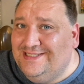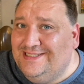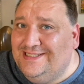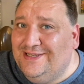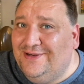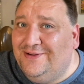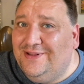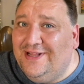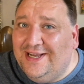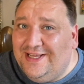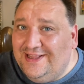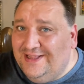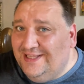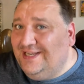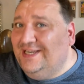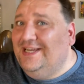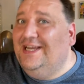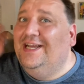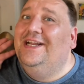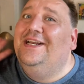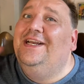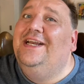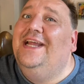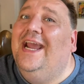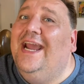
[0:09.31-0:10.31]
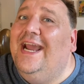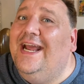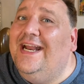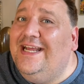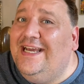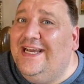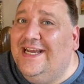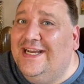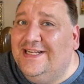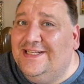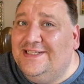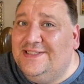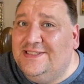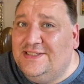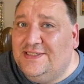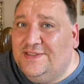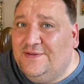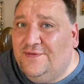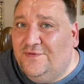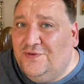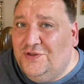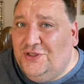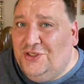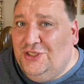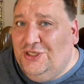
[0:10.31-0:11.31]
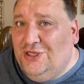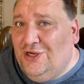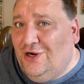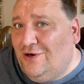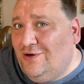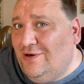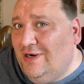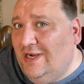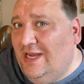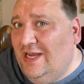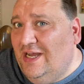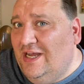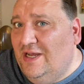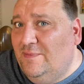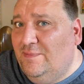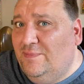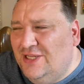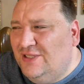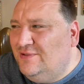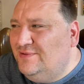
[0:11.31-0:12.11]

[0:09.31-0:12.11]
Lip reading: They're like the Canadians of Europe.